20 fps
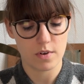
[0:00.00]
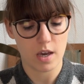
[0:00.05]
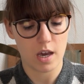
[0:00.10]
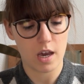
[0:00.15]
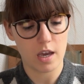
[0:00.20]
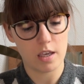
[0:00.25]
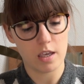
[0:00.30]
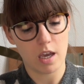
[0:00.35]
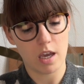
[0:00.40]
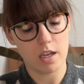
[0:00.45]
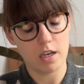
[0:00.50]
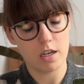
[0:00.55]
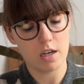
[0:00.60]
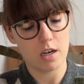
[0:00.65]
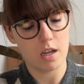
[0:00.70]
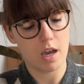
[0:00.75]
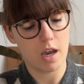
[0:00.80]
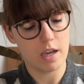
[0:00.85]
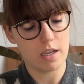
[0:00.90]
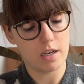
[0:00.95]

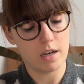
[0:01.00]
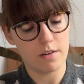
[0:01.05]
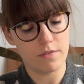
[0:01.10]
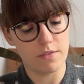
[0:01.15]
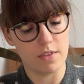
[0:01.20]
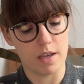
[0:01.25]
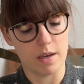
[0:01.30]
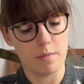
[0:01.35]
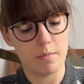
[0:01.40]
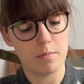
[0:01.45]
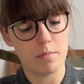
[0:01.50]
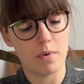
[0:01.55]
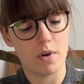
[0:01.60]
love them,